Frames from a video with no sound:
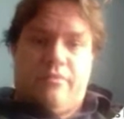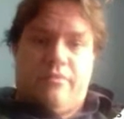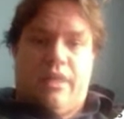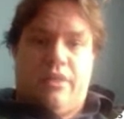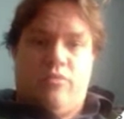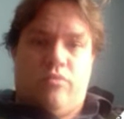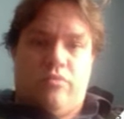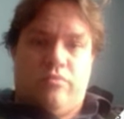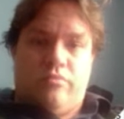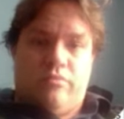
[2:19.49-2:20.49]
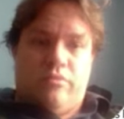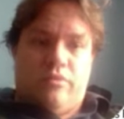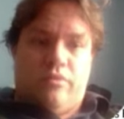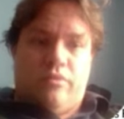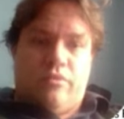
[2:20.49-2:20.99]
then you
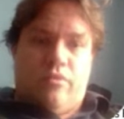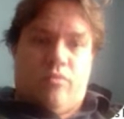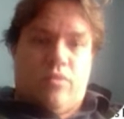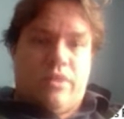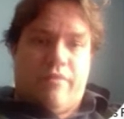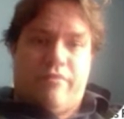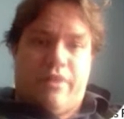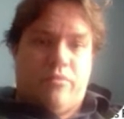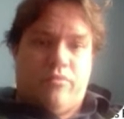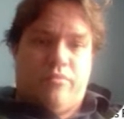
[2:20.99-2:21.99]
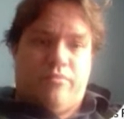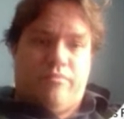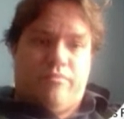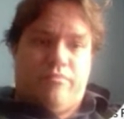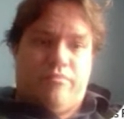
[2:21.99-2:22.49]
won't have time to
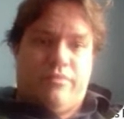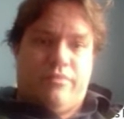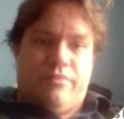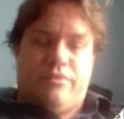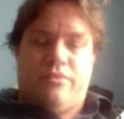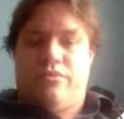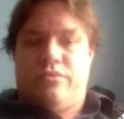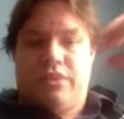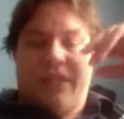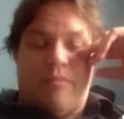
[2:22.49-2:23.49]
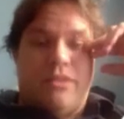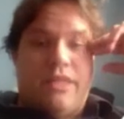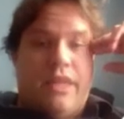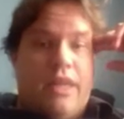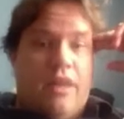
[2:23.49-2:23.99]

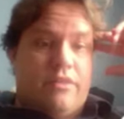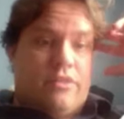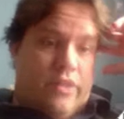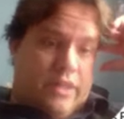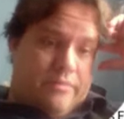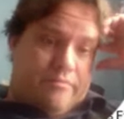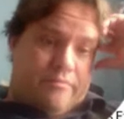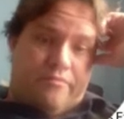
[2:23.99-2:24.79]
establish any other trick.